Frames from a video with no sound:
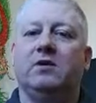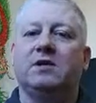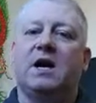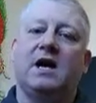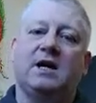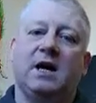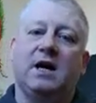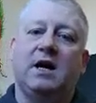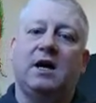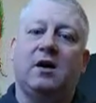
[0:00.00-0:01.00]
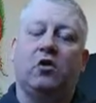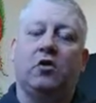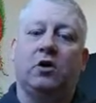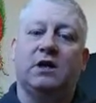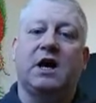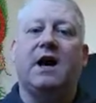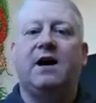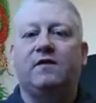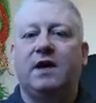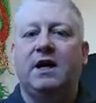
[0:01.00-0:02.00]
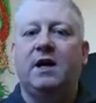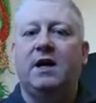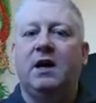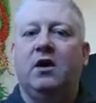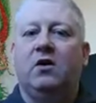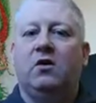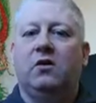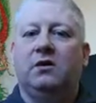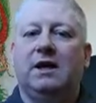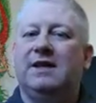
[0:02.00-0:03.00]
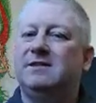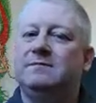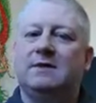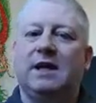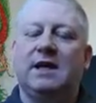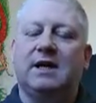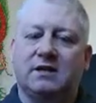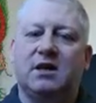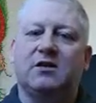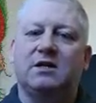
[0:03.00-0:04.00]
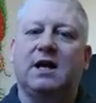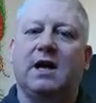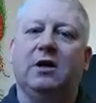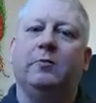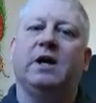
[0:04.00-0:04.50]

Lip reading: TAQA or CAVA, and it starts to get a little bit